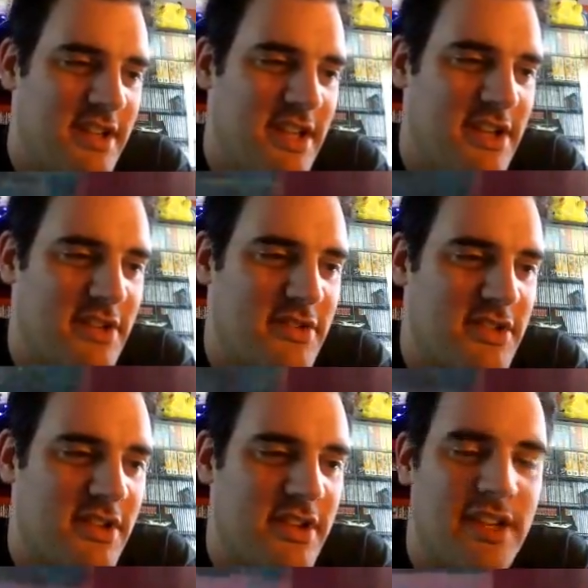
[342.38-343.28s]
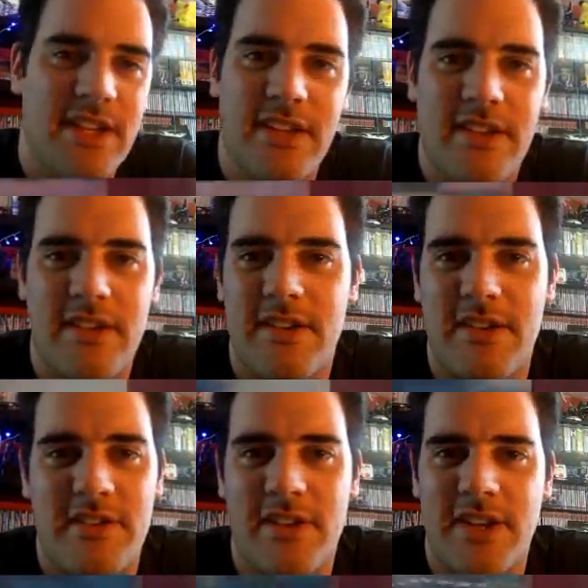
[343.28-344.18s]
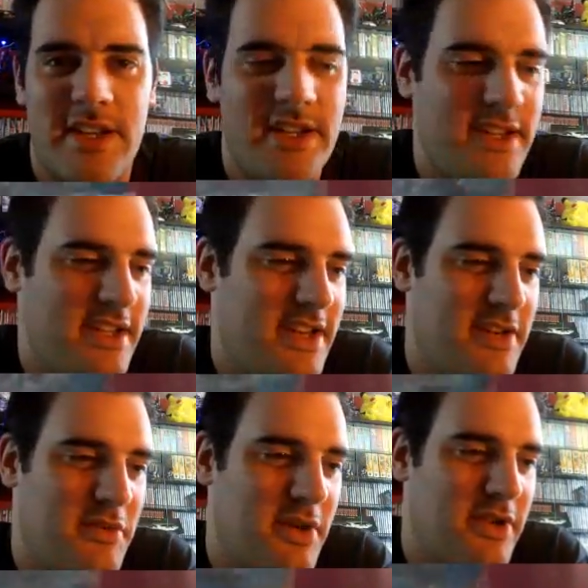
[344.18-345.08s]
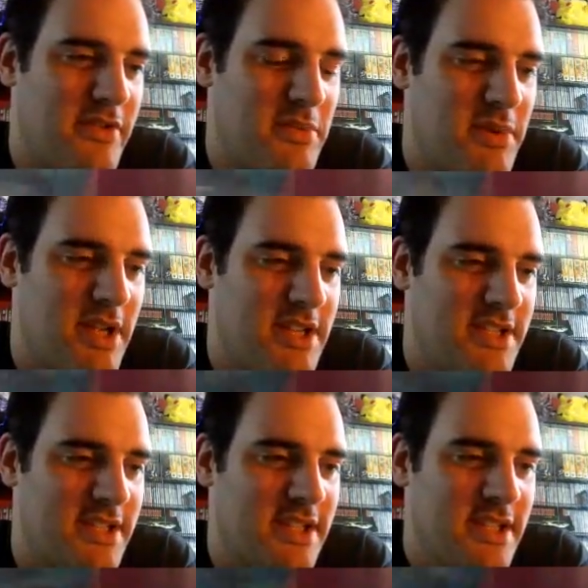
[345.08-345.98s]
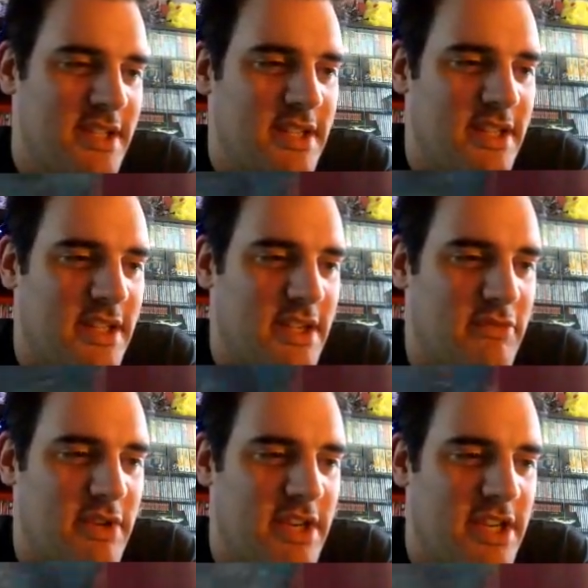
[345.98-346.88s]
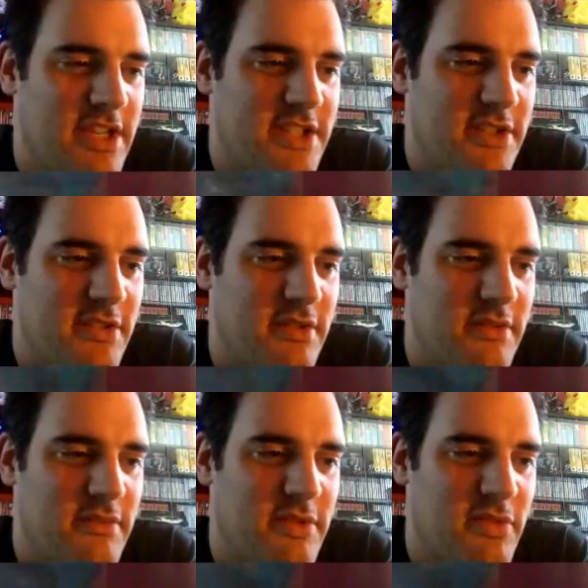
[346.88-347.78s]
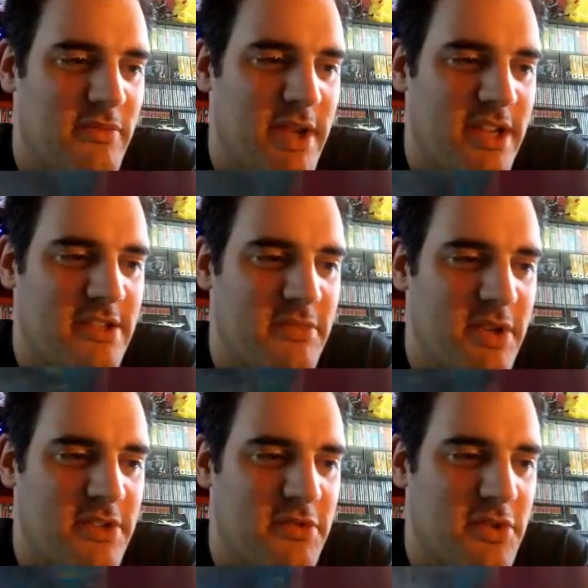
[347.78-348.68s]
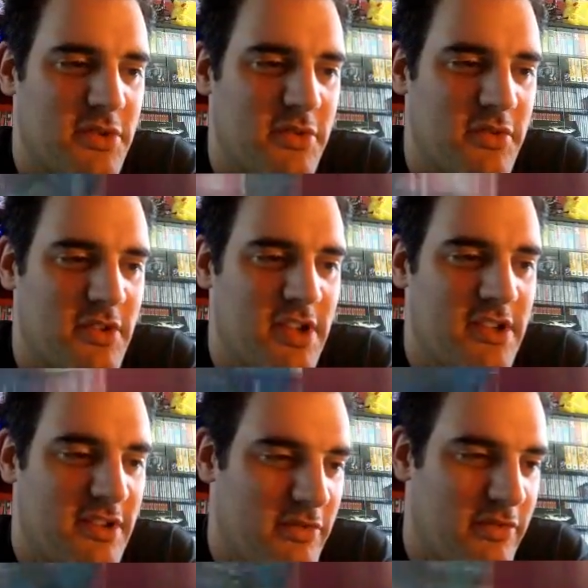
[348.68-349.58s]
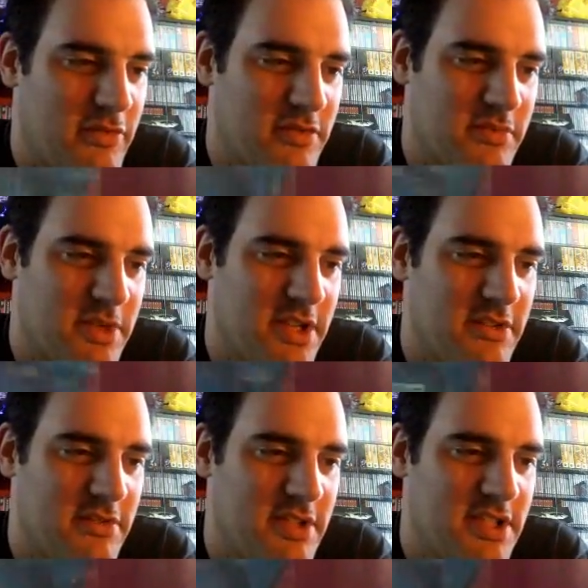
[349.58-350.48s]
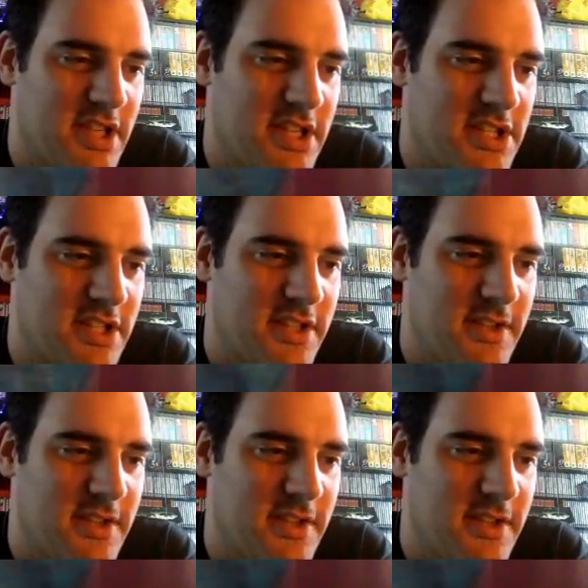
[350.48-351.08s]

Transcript: you know, sliding the car, you know, all over the place. You really need to sort of maximise all the points. So it's all full speed through this section.